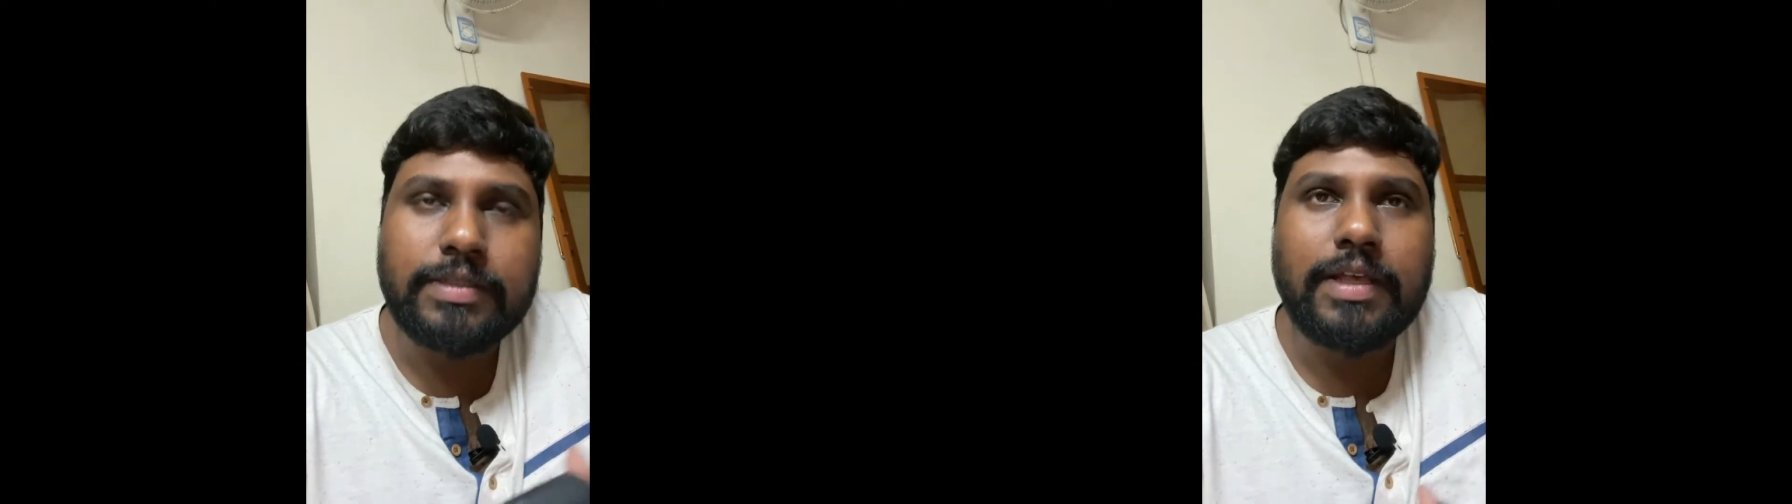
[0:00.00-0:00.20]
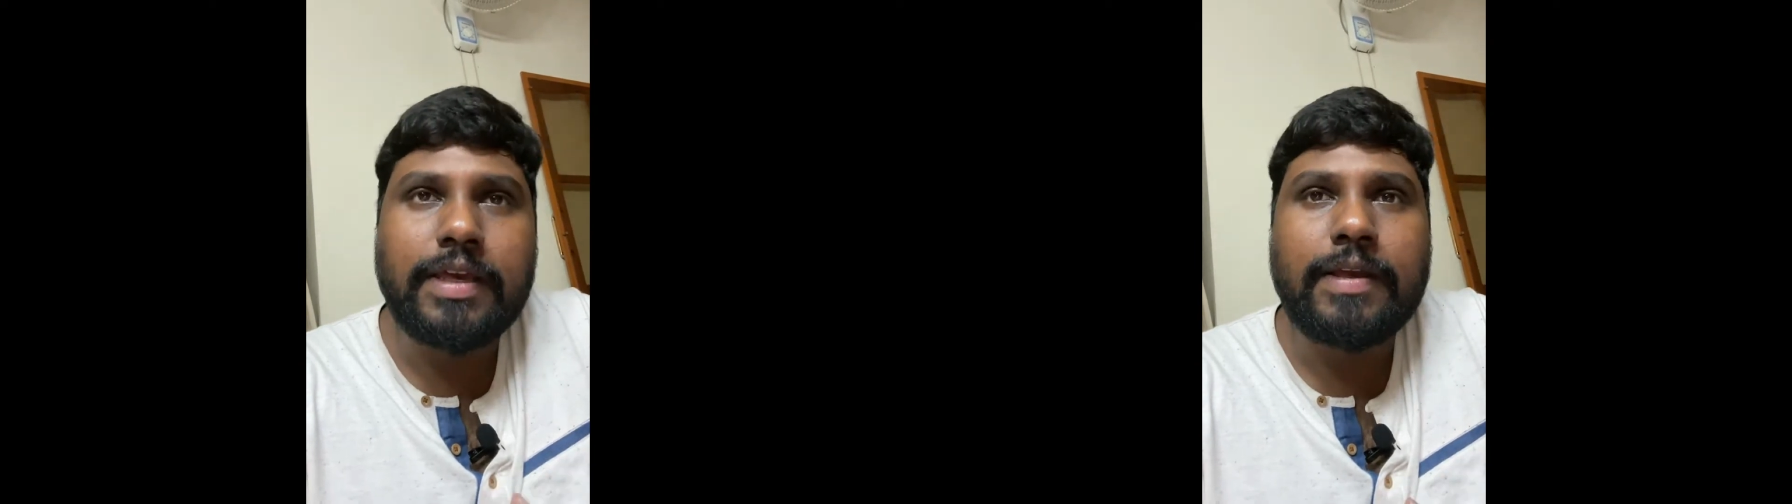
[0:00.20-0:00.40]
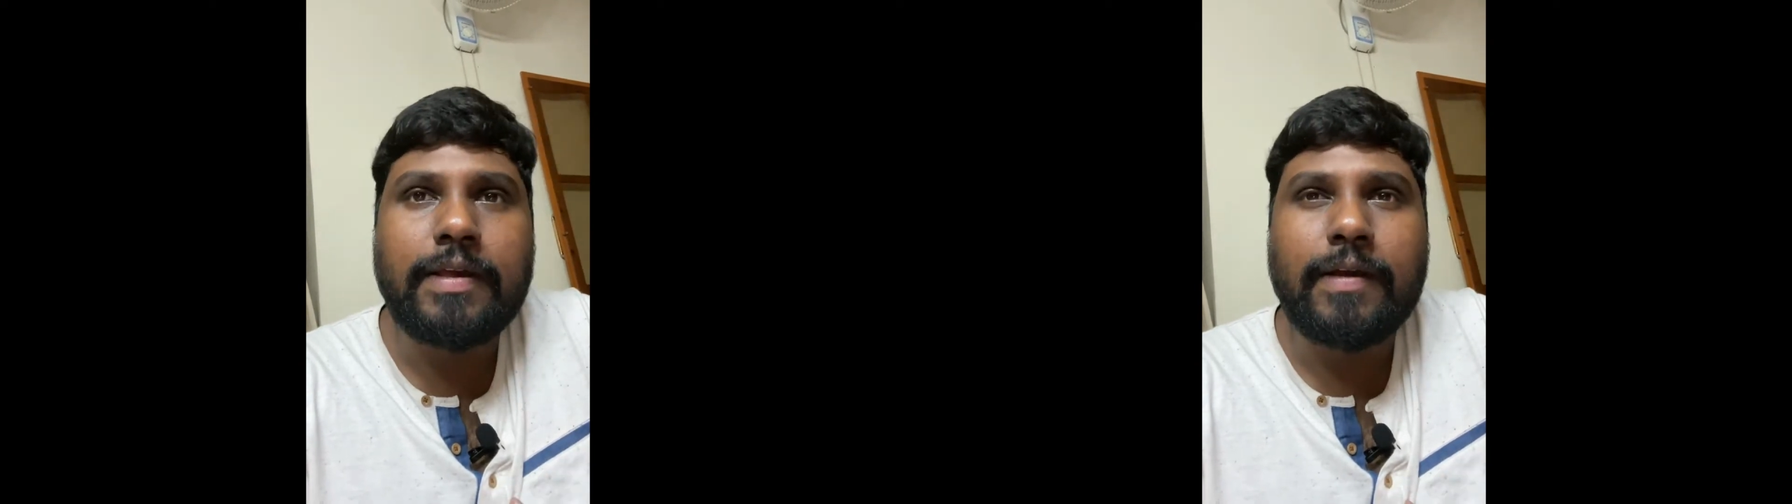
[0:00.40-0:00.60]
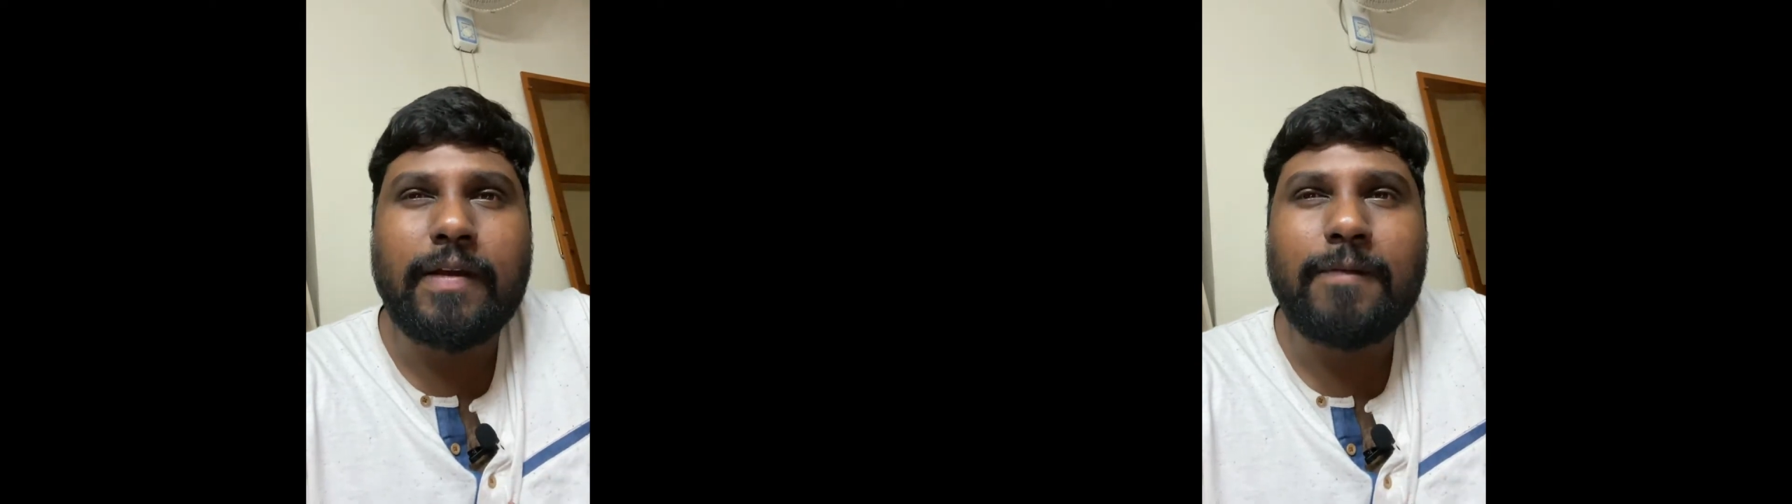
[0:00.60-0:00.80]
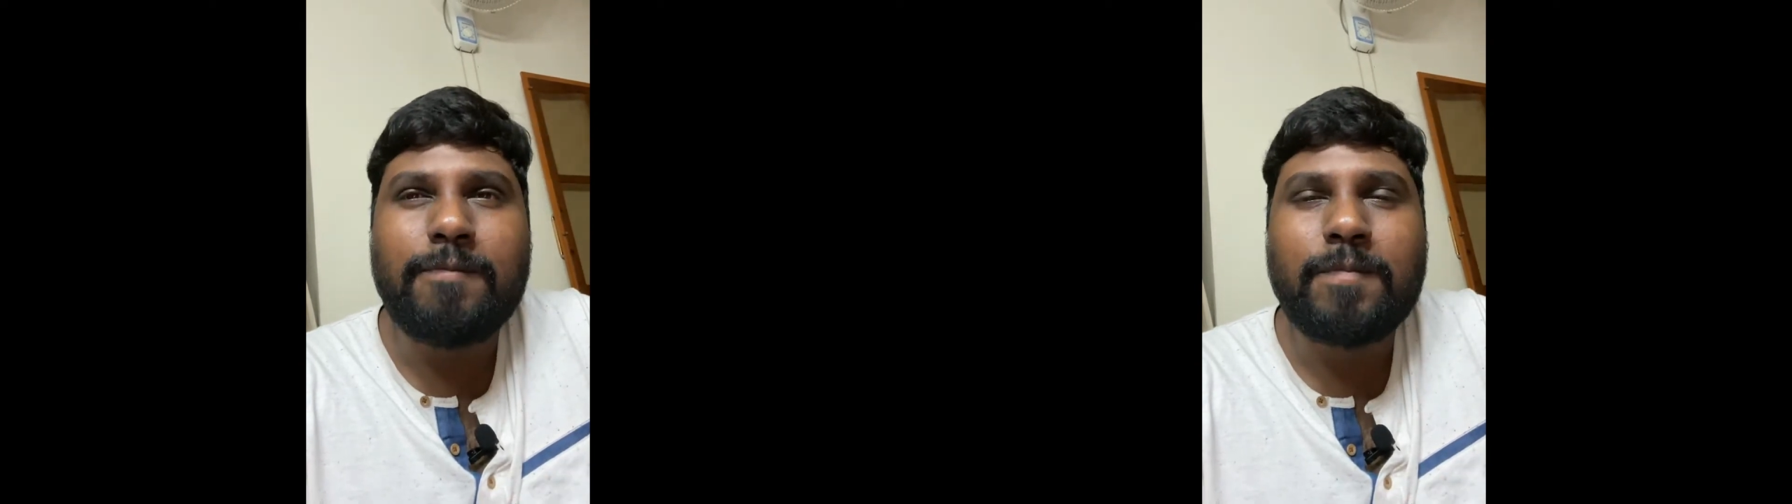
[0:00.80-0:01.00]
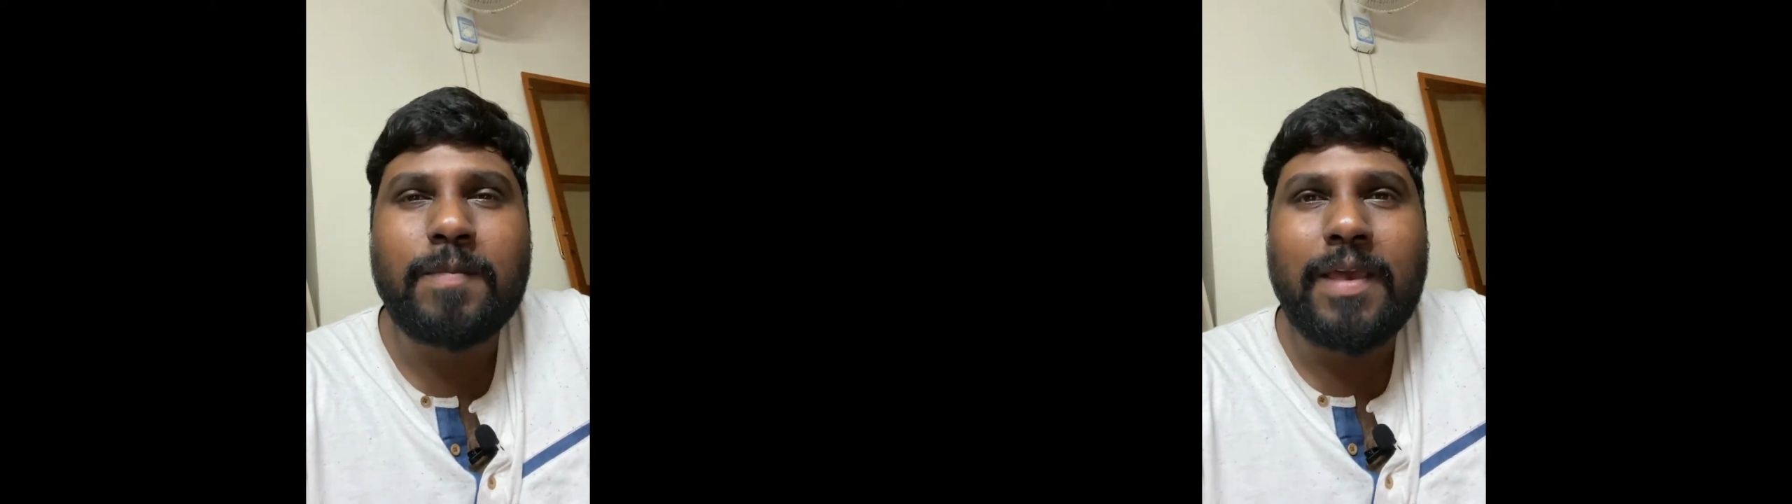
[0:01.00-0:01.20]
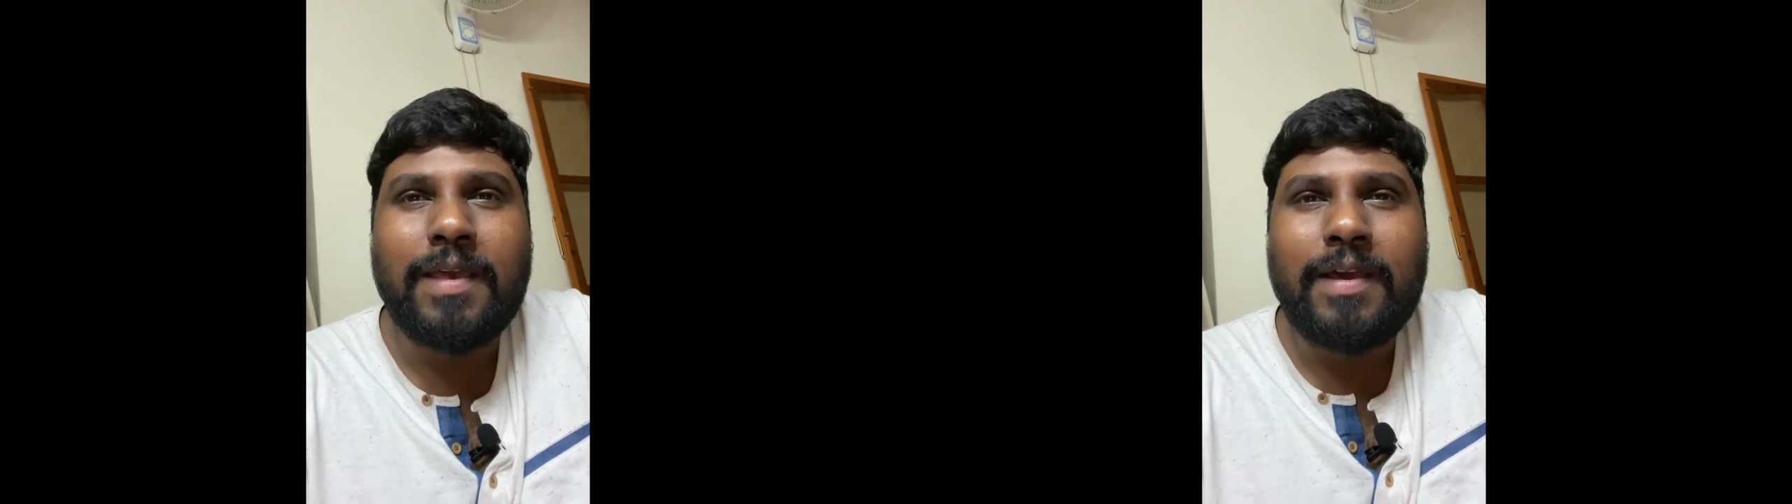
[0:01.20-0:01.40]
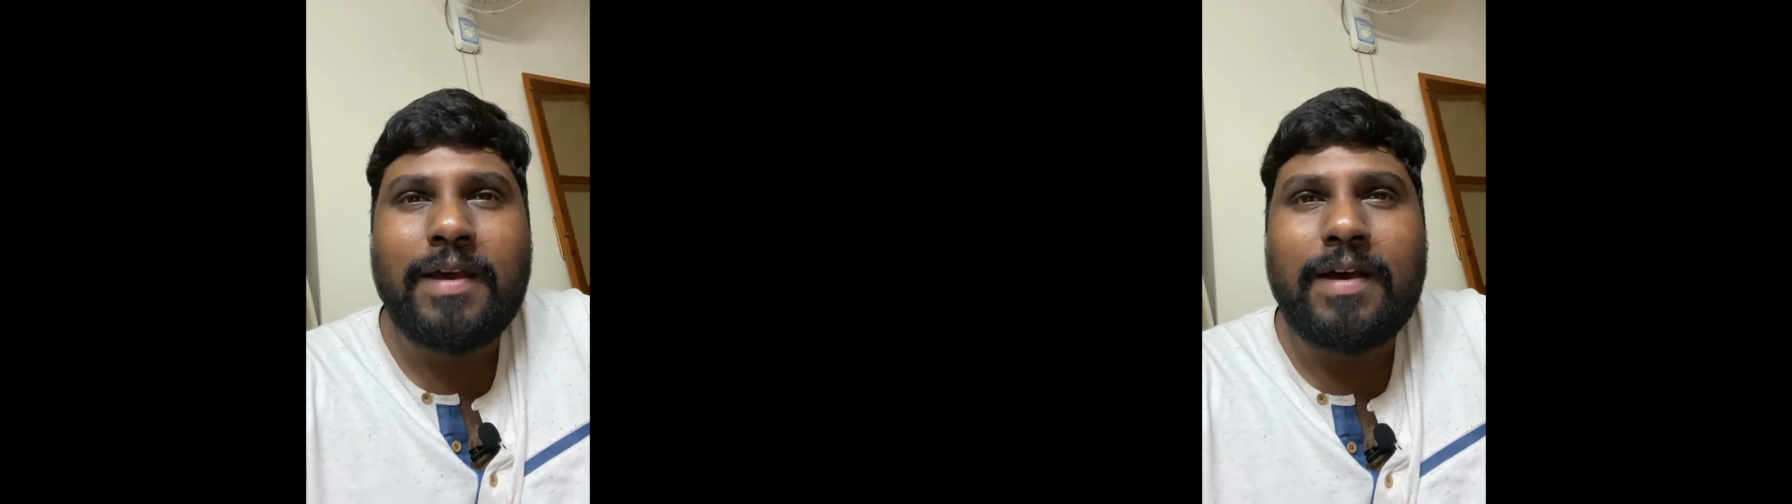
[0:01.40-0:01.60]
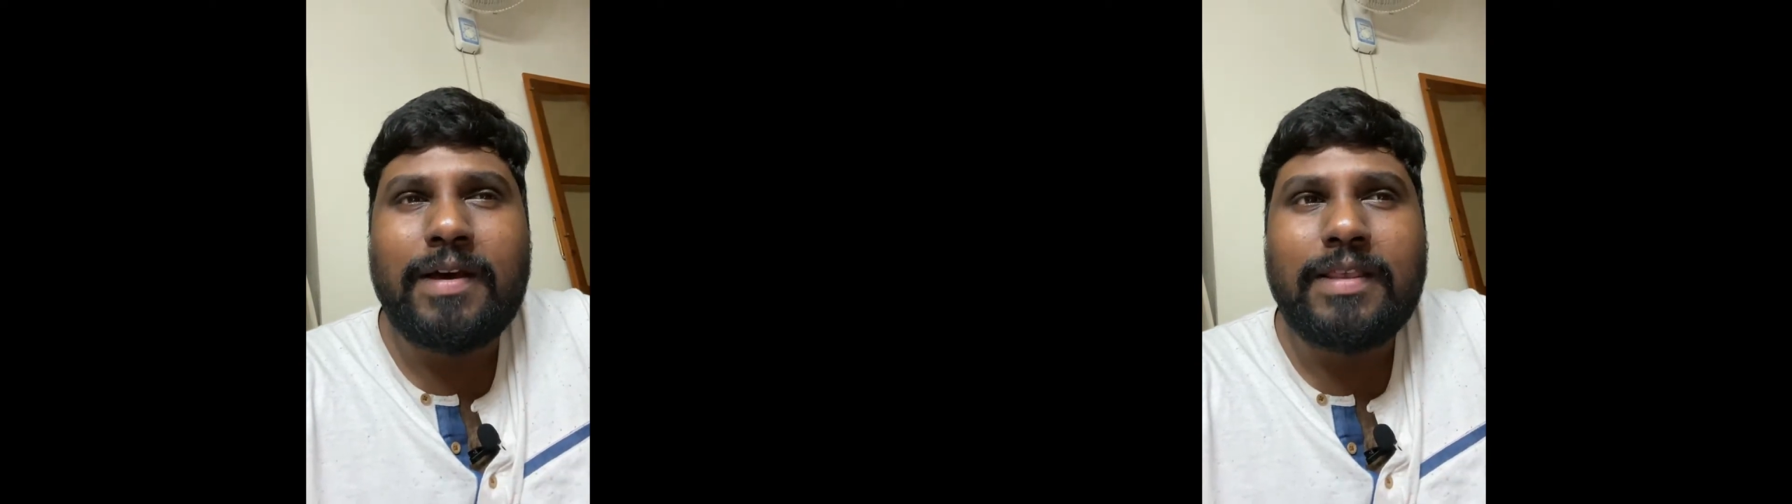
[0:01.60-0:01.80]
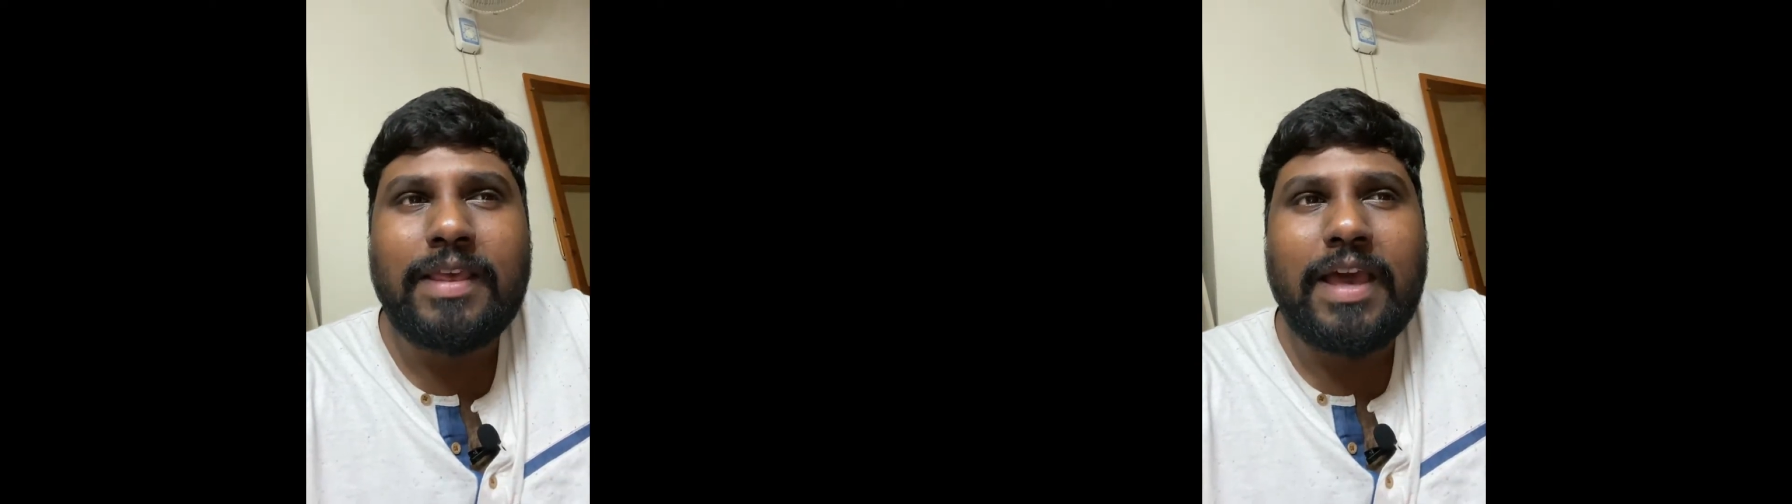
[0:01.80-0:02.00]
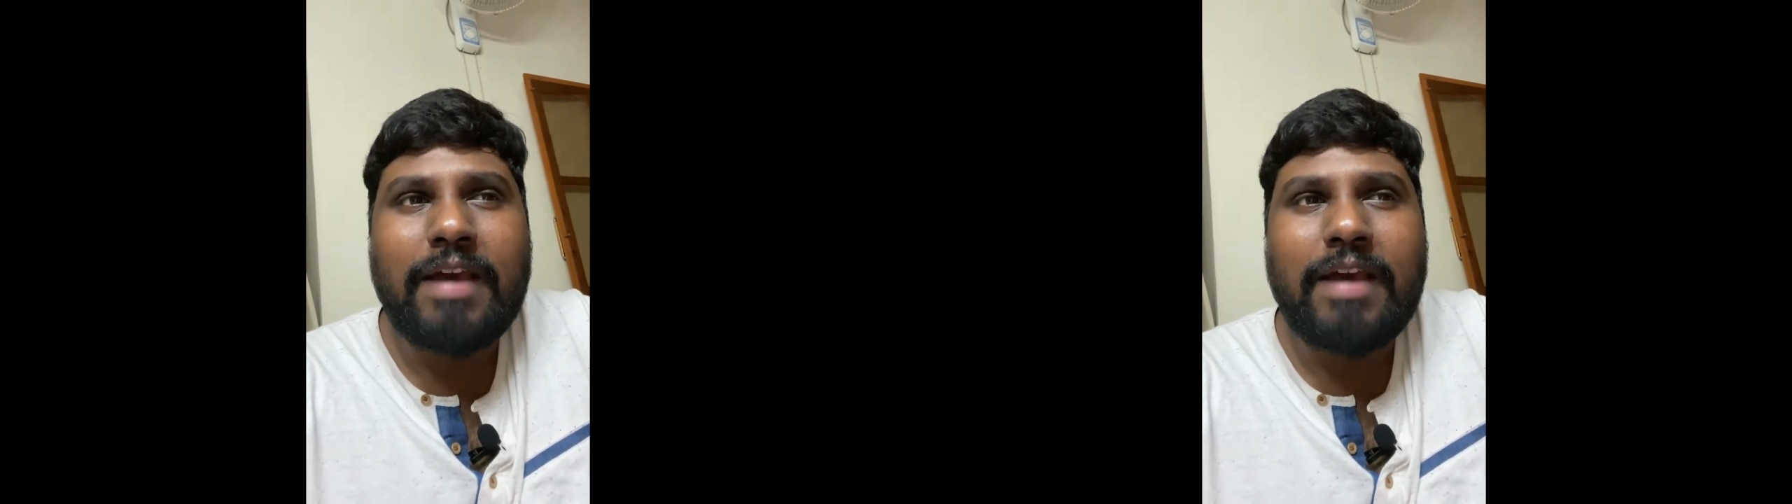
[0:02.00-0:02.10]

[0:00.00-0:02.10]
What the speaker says: like they